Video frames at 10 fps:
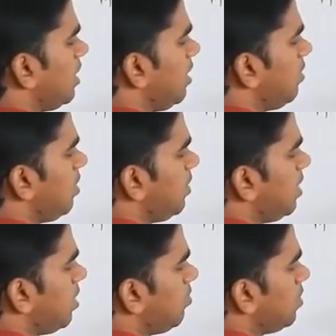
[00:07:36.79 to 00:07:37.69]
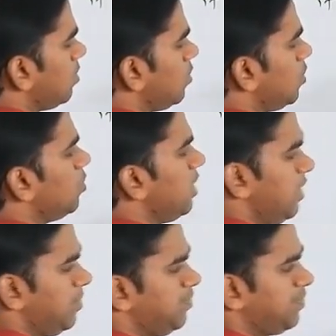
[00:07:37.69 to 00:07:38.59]
A will become
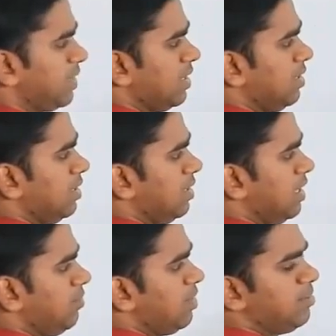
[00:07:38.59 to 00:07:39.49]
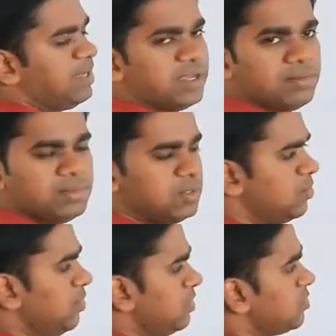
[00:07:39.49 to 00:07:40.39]
2a. A will become
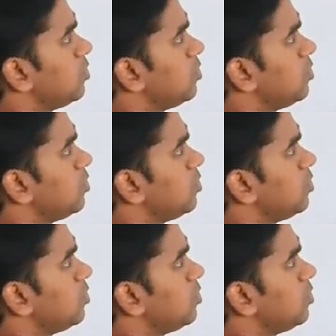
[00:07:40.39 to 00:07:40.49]
2a.